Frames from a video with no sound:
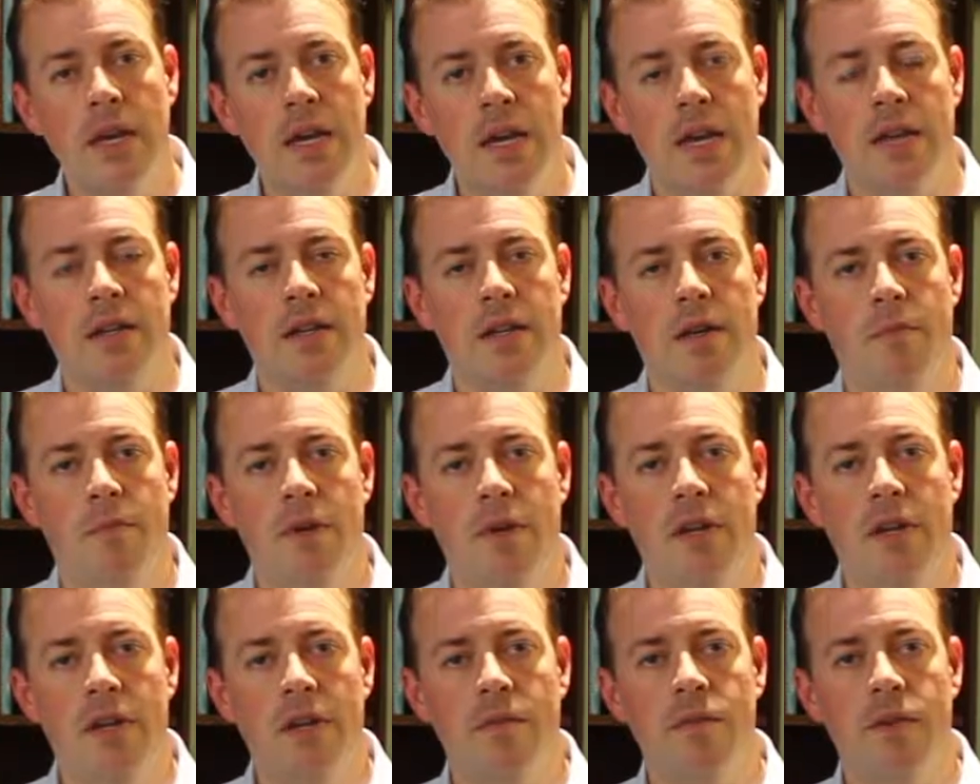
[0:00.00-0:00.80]
And then I'm going
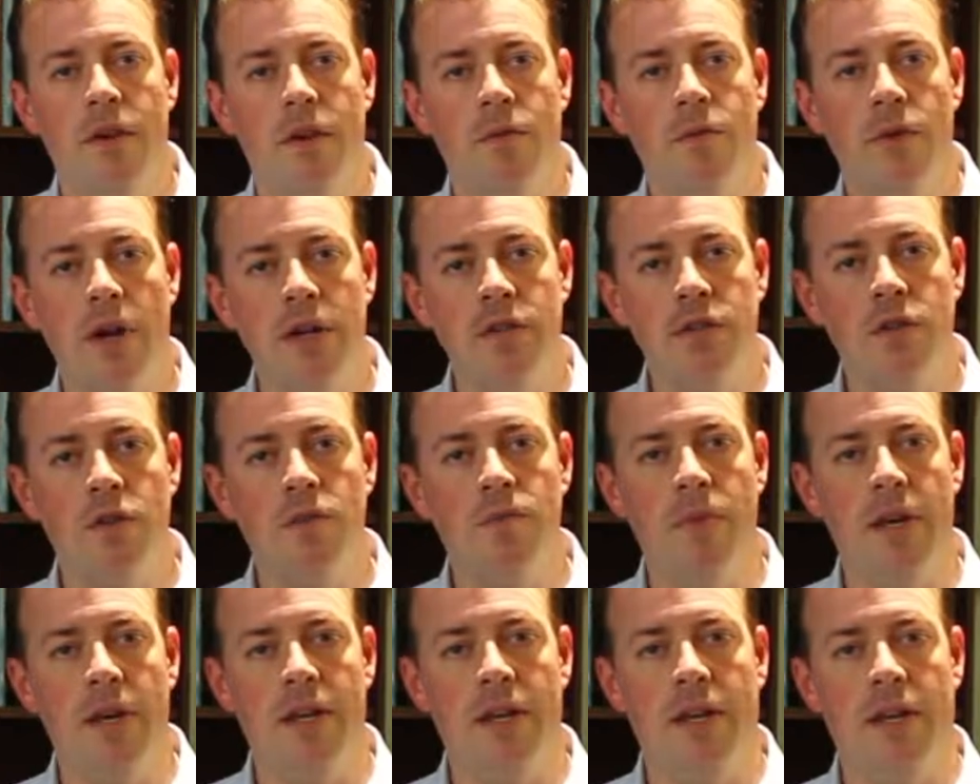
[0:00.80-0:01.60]
to give you a rescue
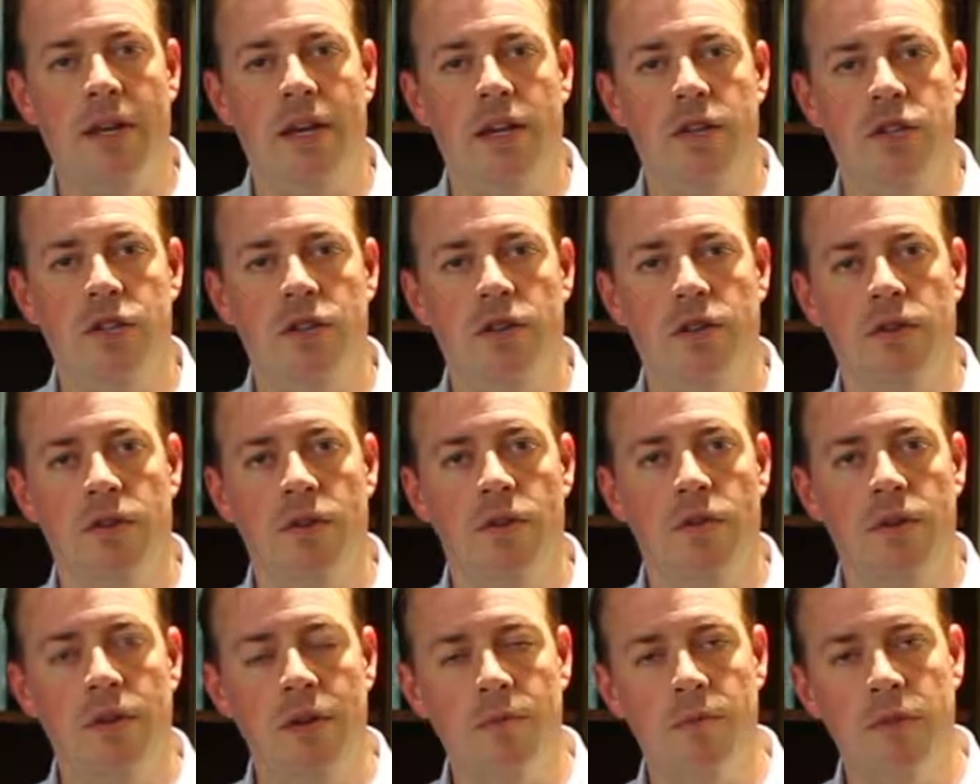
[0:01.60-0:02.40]
medication to
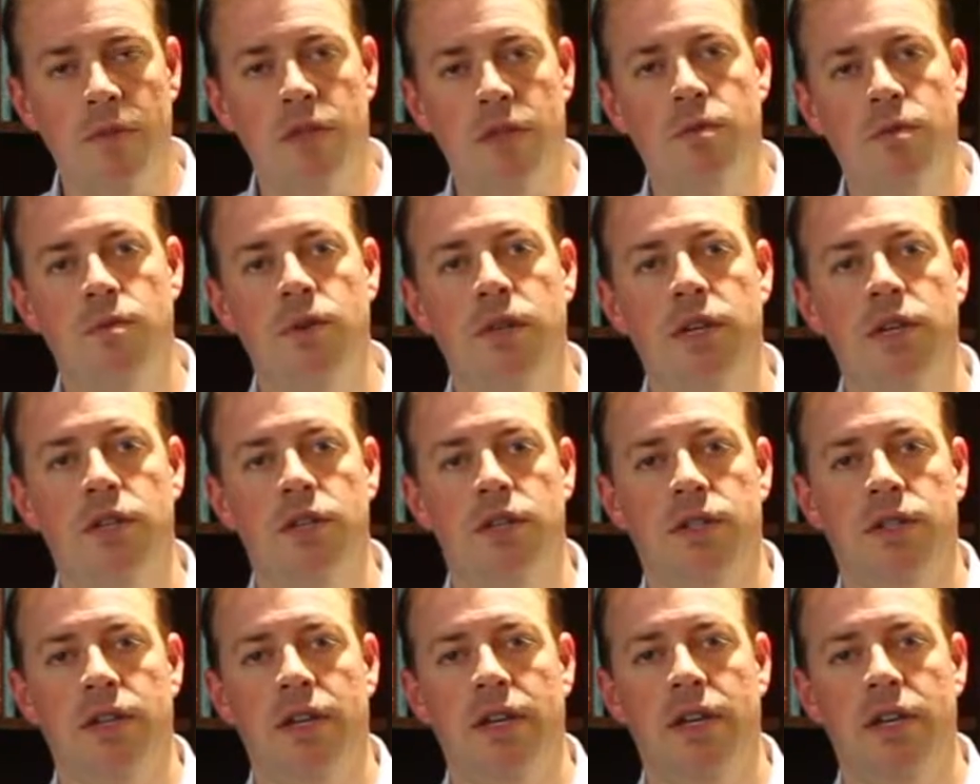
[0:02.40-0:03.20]
go in between
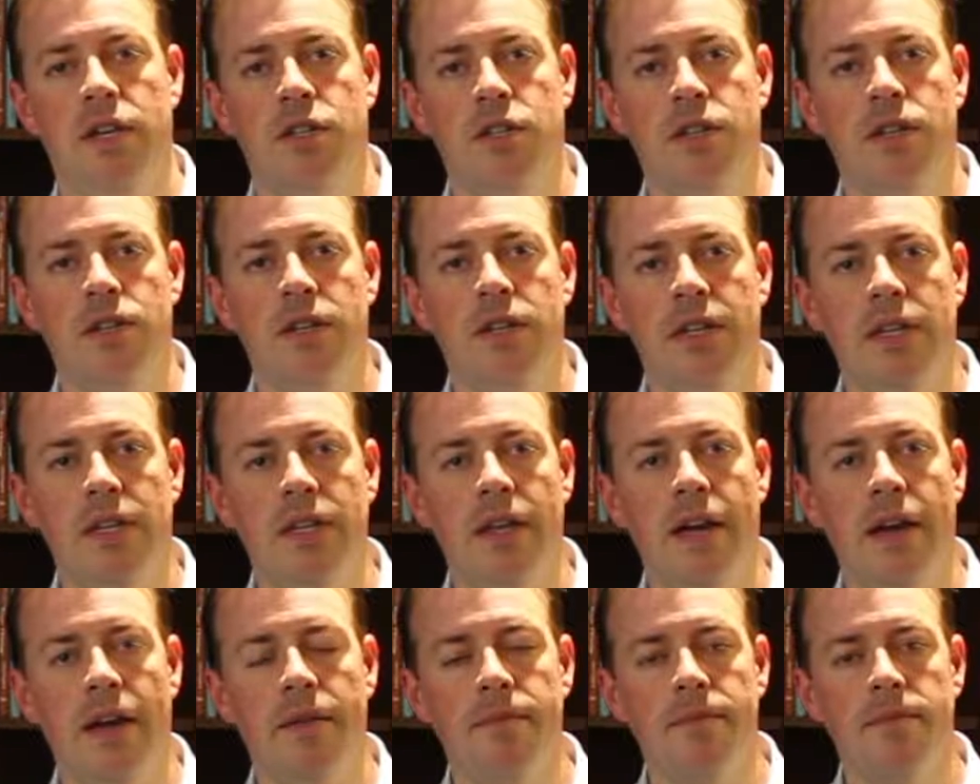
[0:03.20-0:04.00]
just in case you need
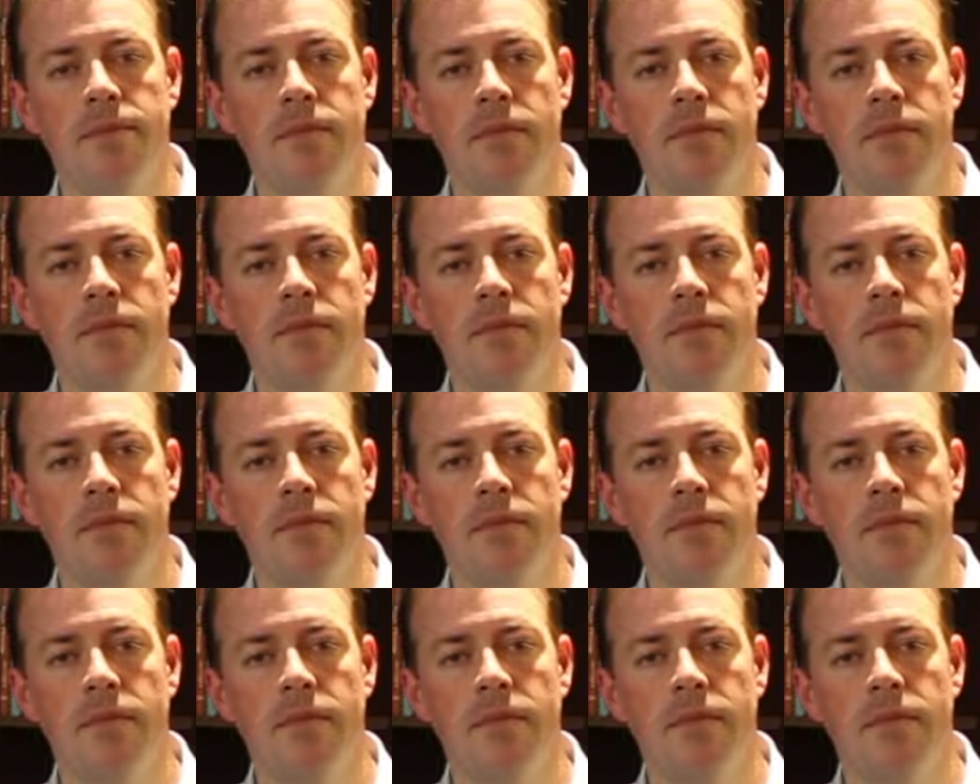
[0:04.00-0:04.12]
that.